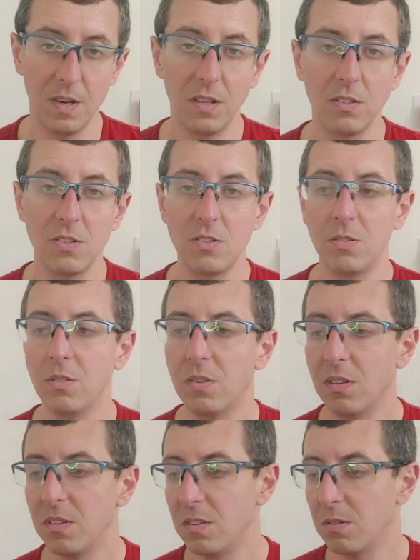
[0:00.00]

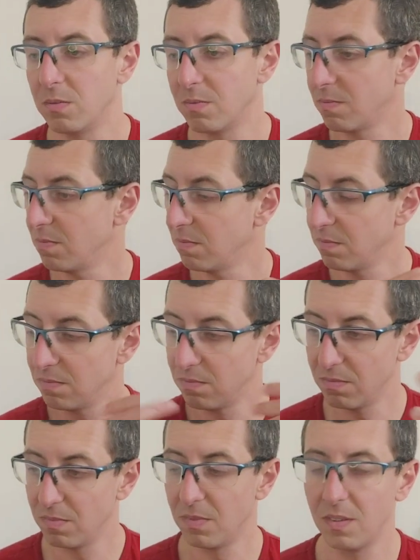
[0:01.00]
understood, you
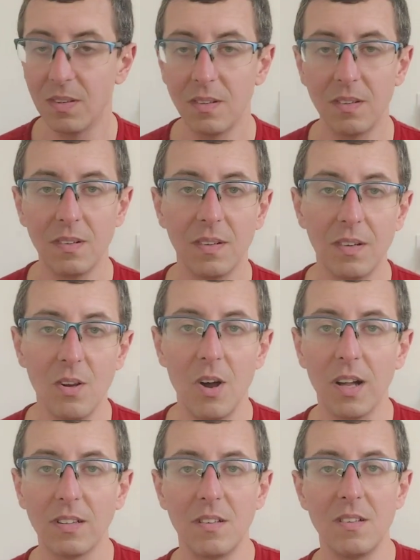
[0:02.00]

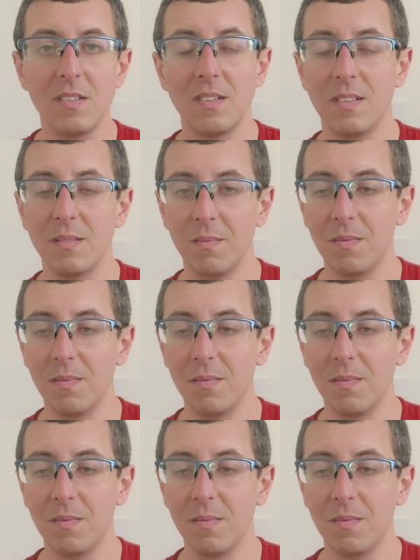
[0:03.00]
got this